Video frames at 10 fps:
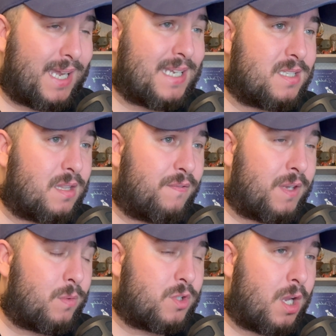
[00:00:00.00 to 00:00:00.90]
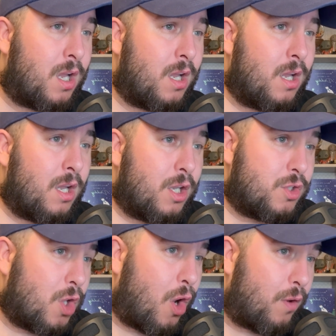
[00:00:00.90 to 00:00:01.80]
into the future.
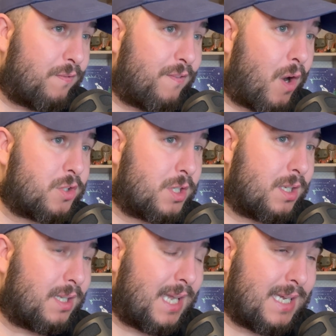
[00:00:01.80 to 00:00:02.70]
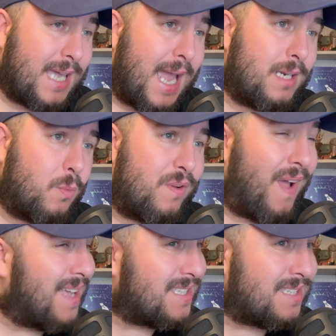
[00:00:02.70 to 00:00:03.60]
So unfortunately, again, with
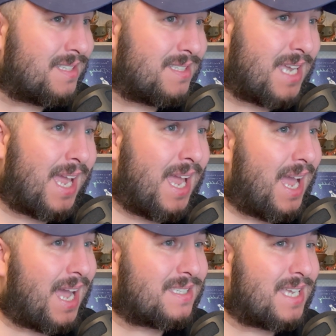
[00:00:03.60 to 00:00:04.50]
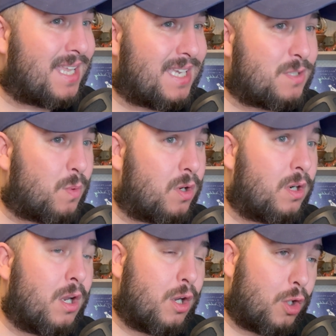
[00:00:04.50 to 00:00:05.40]
hesitancy, I say this
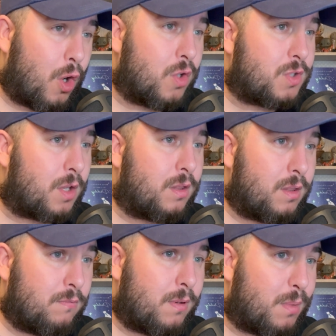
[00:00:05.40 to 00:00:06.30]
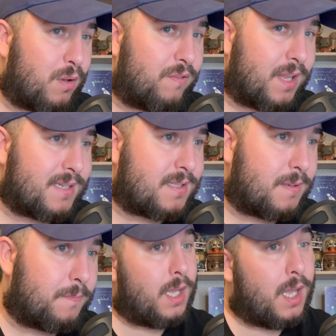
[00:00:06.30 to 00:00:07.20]
one goes on the remove list.
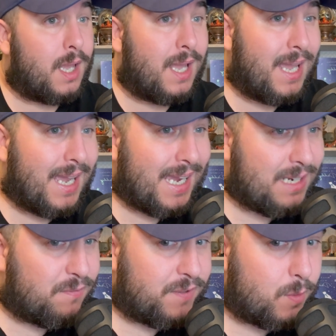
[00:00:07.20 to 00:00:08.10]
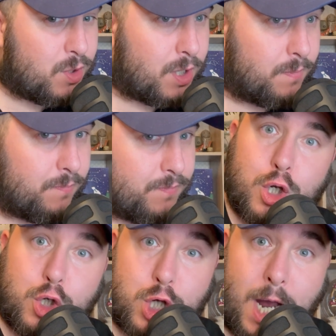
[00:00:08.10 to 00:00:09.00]
Infusion,
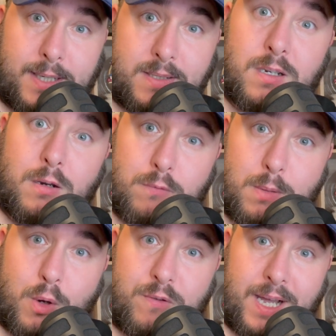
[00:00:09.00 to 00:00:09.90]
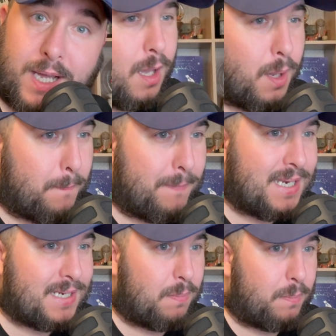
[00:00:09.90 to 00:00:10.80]
shite, remove it.
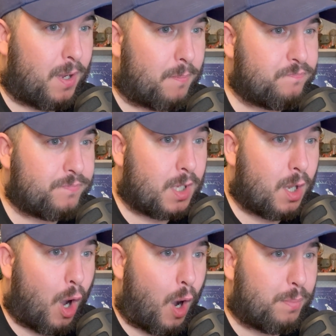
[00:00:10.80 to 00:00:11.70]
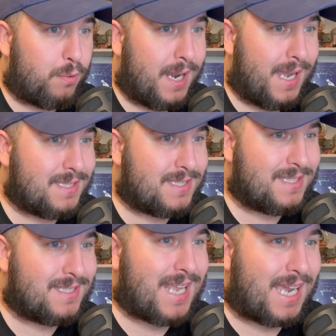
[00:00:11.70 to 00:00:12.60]
Big Dipper, operating
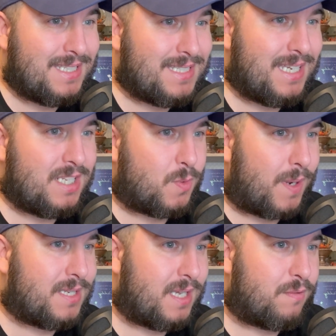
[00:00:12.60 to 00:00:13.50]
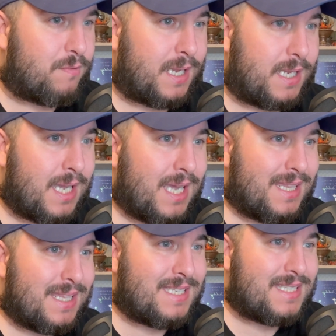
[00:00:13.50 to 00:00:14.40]
since 1923,
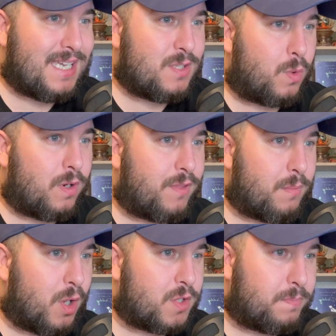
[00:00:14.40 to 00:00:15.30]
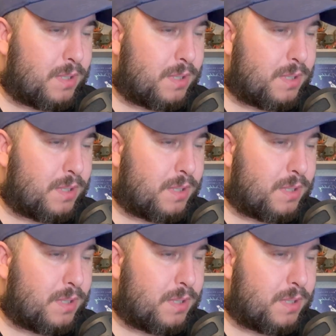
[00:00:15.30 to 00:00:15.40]
this is one of the most